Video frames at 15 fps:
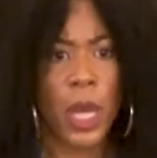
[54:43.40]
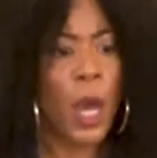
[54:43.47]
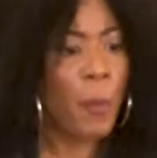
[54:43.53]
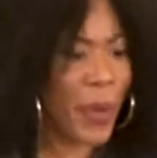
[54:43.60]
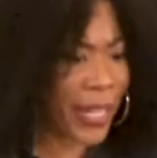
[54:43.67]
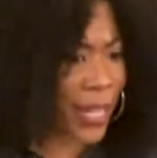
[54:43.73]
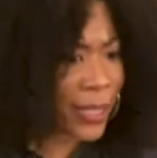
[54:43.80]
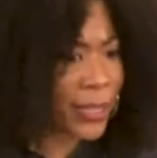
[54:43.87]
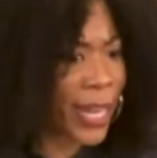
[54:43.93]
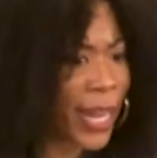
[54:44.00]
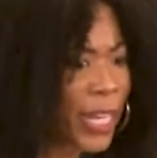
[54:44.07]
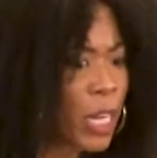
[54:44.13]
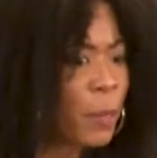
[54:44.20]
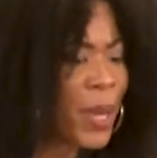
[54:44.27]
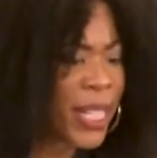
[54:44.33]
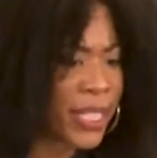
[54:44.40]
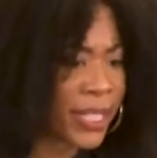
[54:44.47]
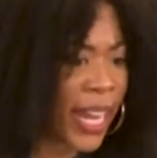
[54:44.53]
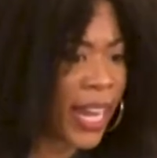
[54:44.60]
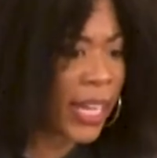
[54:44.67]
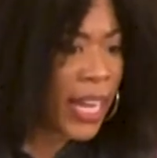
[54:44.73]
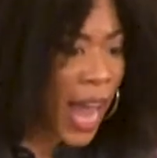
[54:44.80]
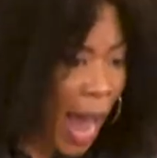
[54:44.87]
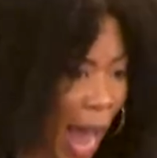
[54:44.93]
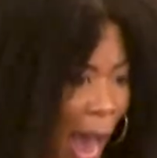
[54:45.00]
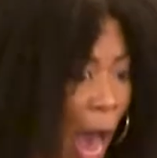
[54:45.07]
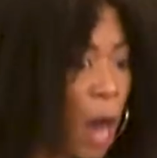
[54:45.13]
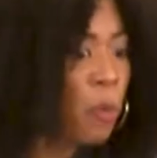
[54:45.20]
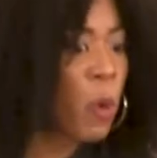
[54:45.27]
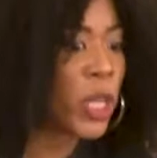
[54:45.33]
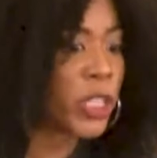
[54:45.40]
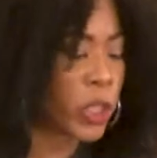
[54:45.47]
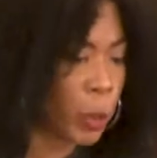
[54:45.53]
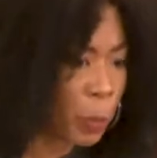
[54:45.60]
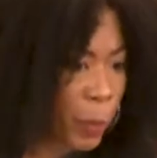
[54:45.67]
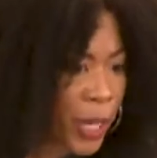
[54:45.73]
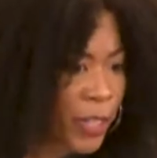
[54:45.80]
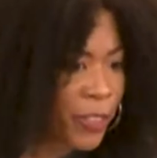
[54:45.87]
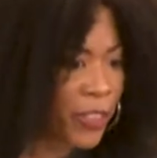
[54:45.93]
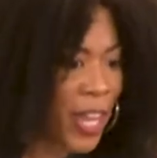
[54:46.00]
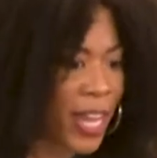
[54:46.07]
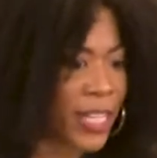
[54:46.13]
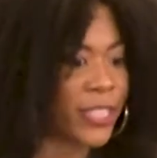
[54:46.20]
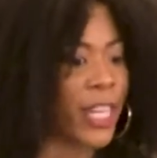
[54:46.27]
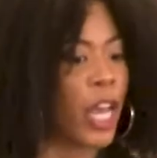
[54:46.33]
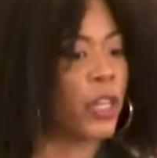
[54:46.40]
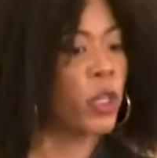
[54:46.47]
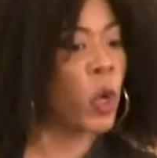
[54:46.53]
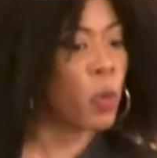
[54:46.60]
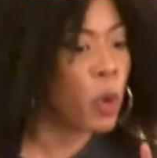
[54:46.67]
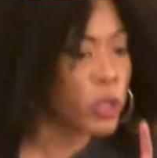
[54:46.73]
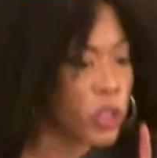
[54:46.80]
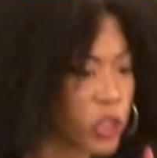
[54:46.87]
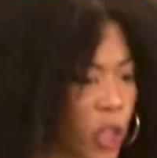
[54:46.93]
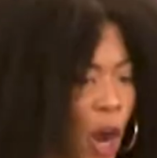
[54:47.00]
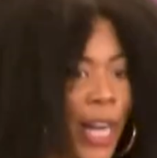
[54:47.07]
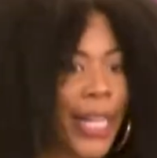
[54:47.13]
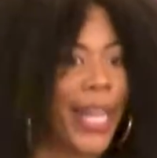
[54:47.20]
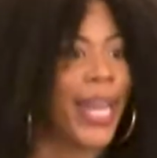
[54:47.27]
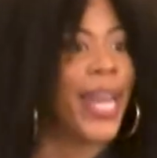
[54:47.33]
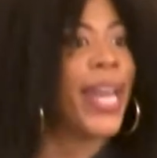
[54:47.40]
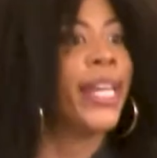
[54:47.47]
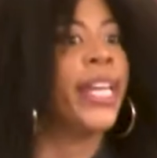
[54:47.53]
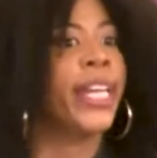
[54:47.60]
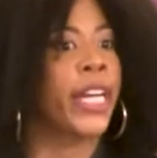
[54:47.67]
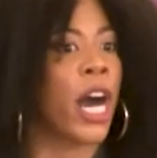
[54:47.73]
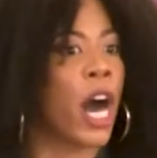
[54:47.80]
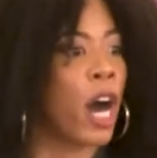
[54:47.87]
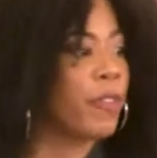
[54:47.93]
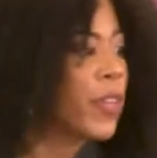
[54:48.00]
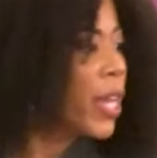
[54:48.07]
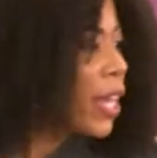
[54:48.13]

Because the enemy is saying, I want to bring things that you will start eating of